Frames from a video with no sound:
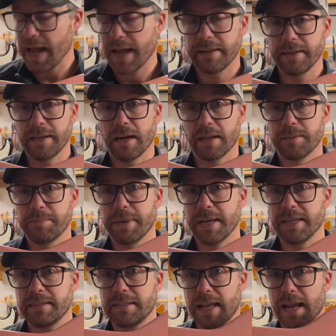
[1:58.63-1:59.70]
and the other
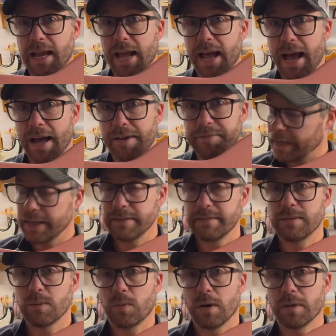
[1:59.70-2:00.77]
bass that I have is
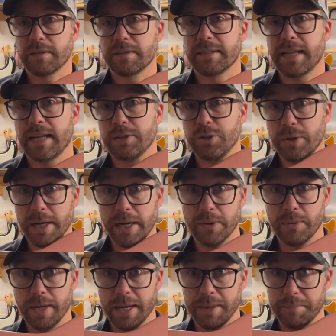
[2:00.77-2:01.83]
the ones that you
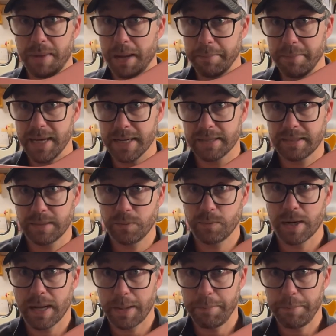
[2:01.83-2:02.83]
hear in my mix when I